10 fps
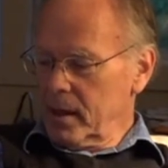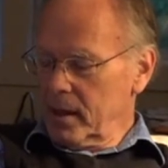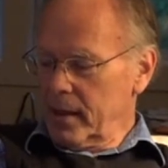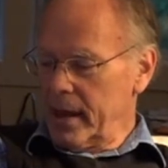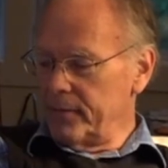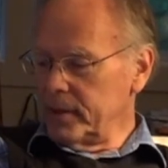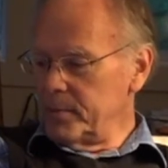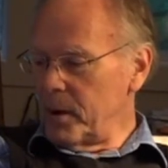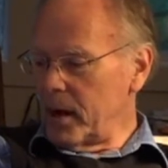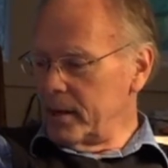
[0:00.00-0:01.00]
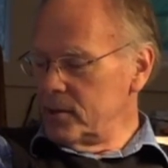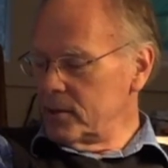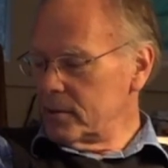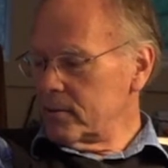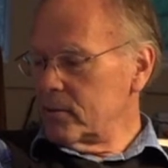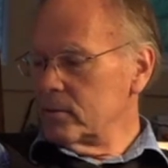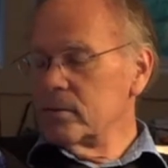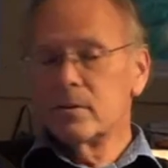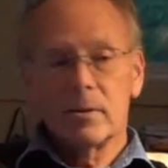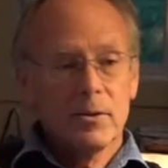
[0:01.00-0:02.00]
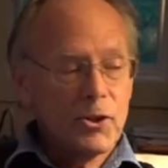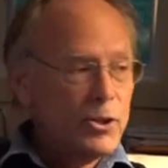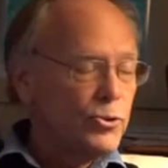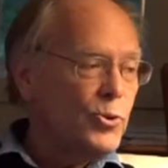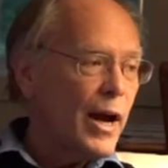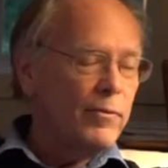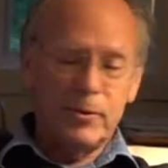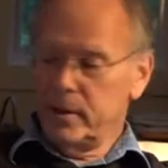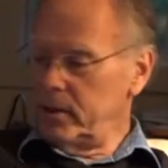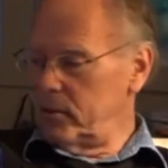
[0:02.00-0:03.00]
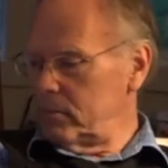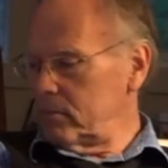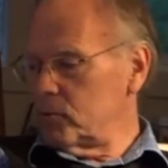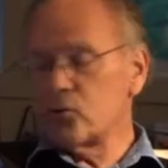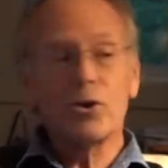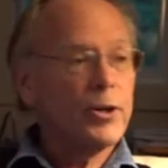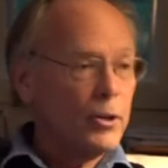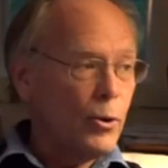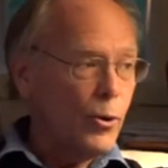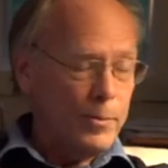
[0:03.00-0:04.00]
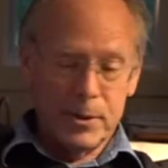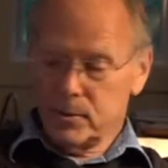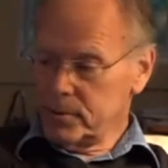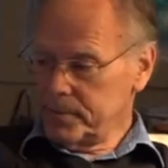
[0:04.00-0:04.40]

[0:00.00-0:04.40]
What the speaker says: The heavenly bodies still traveled in circular orbits,